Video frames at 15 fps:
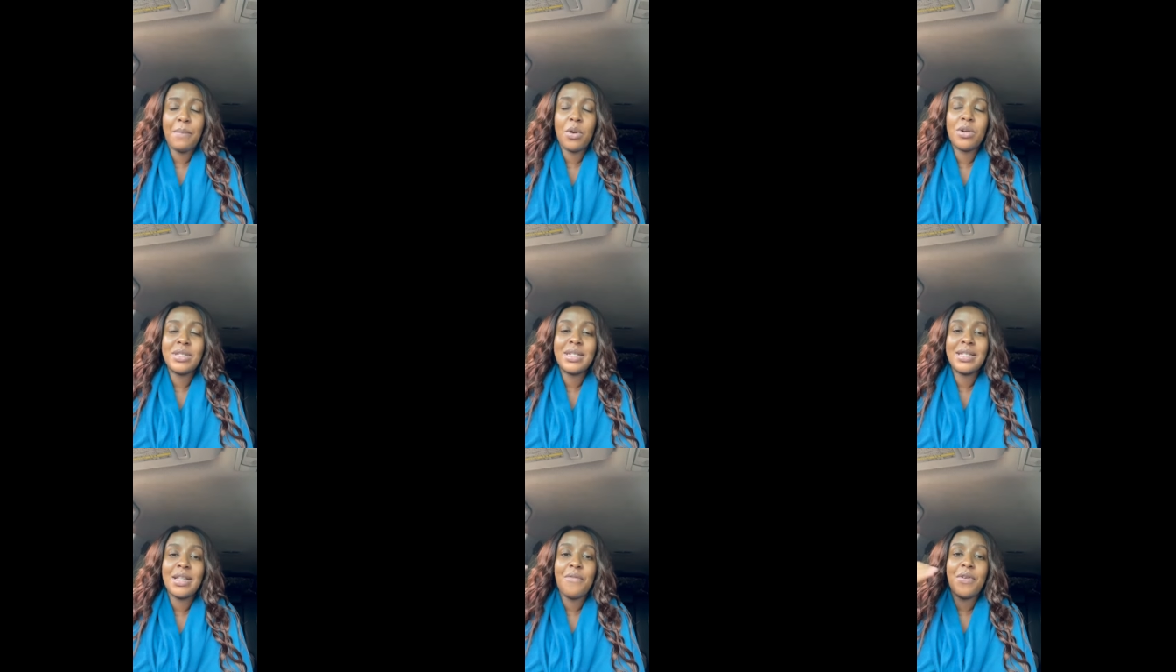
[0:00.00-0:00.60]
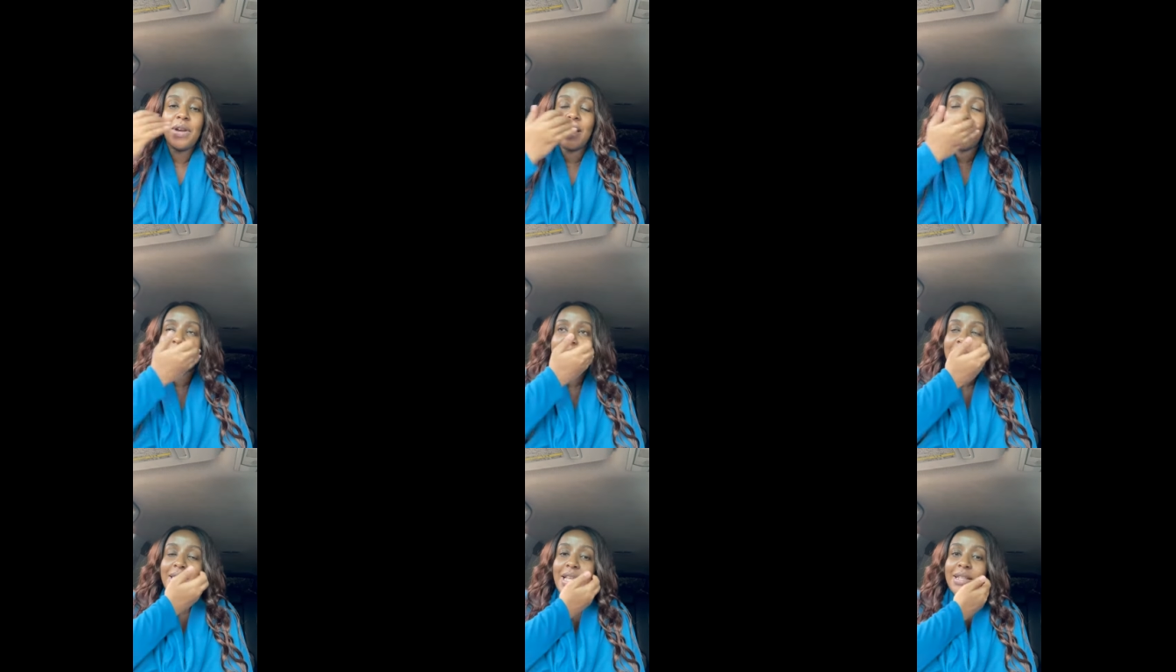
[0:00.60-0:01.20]
because this is the very
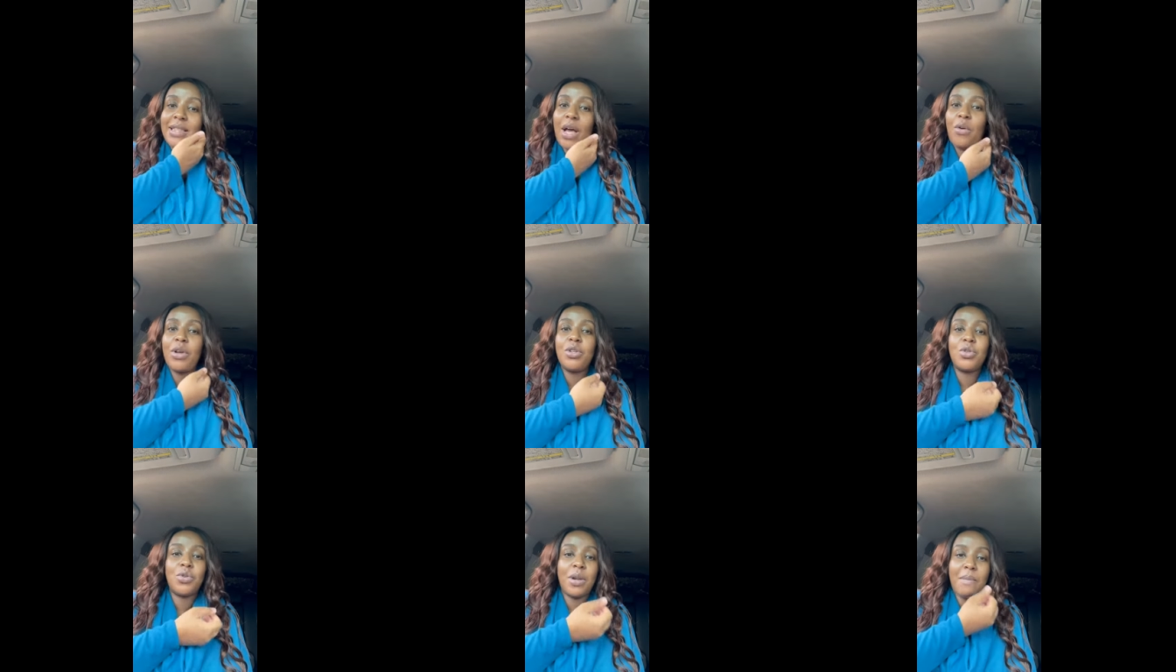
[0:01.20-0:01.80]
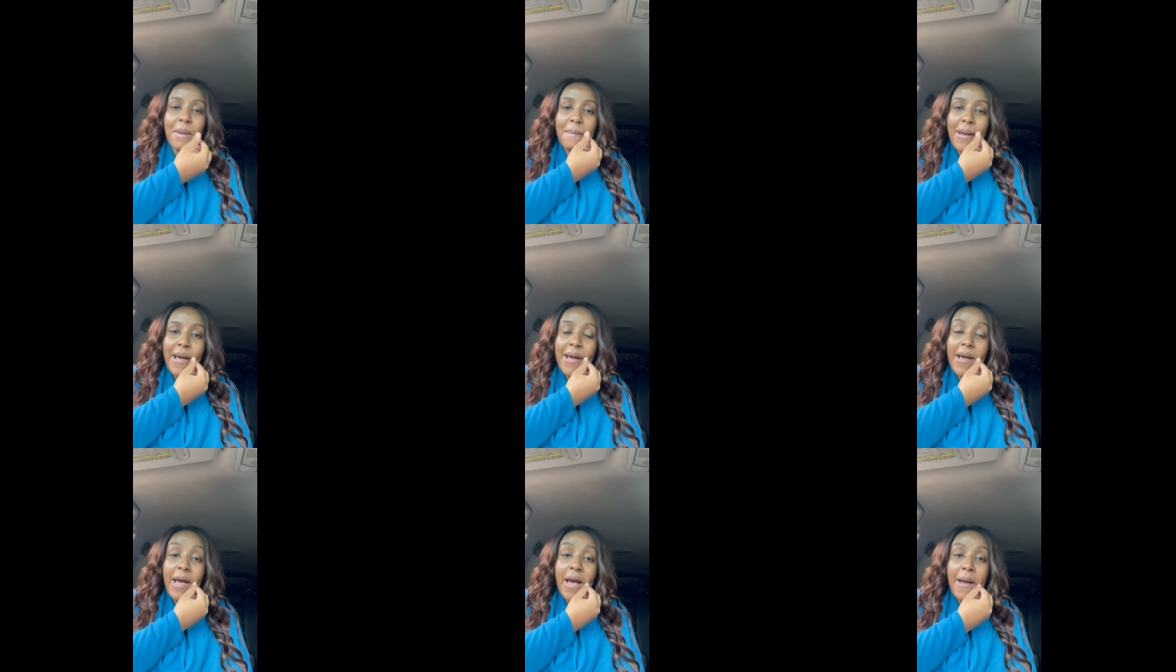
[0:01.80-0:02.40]
last thing that they're going to remember
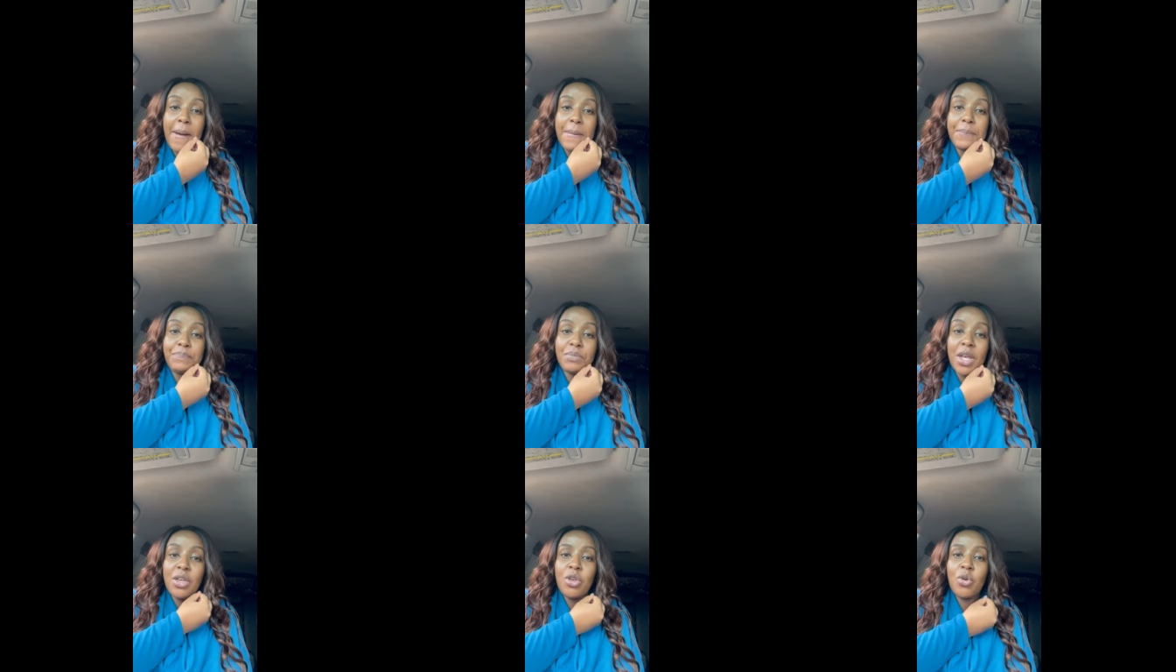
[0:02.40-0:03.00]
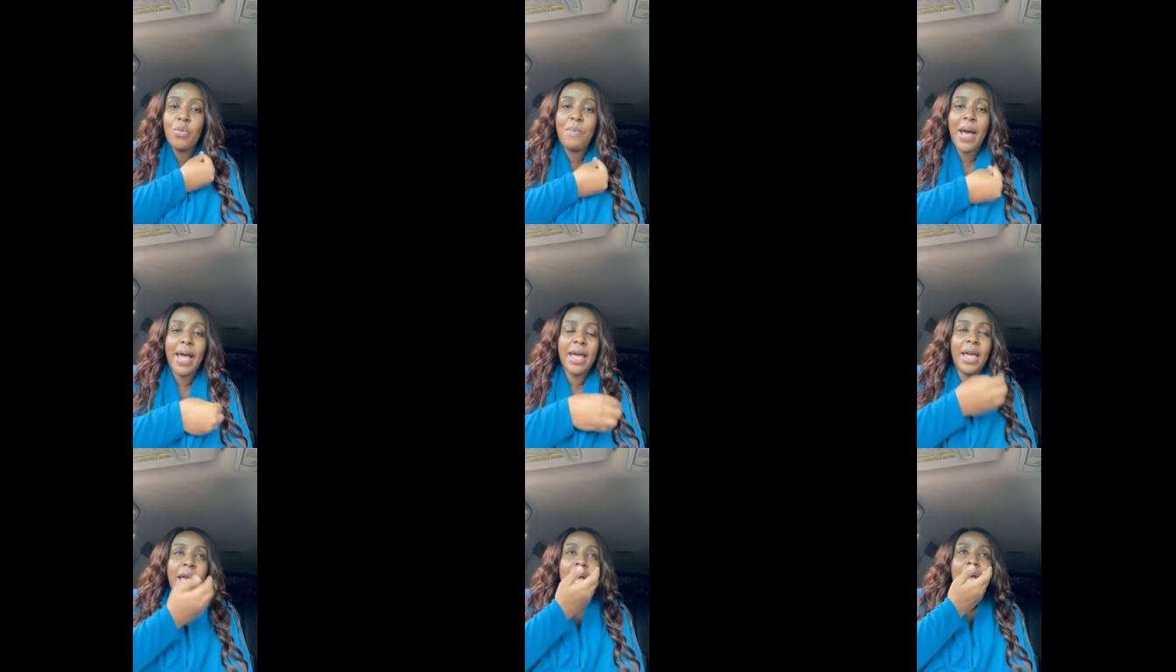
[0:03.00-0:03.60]
you
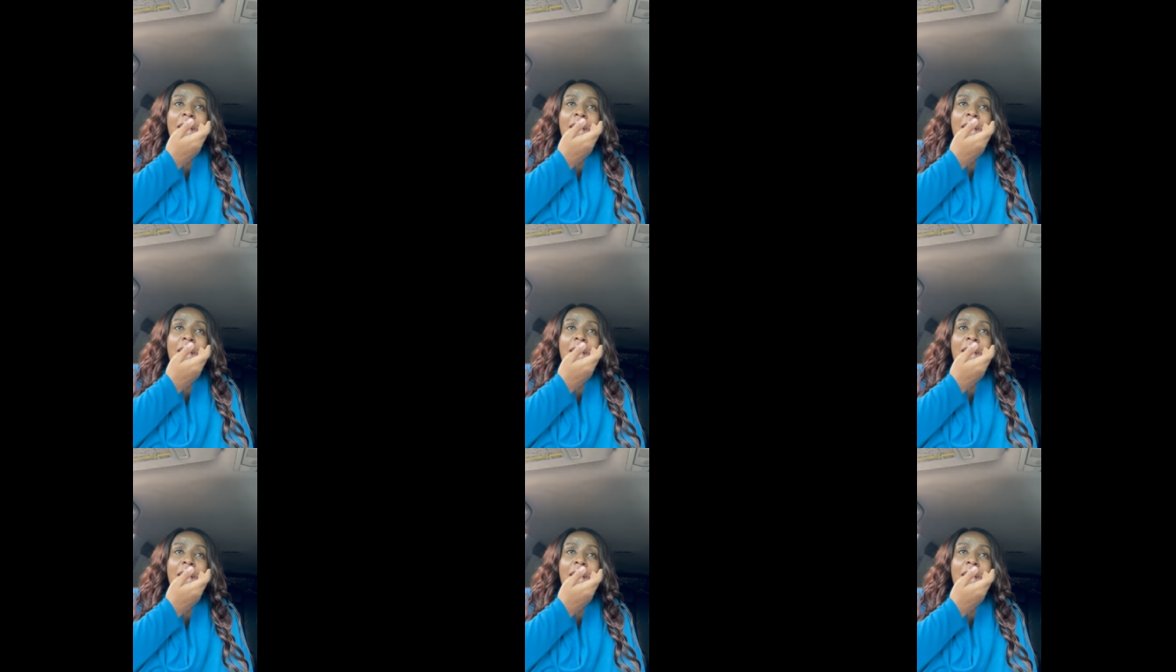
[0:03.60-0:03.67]
by.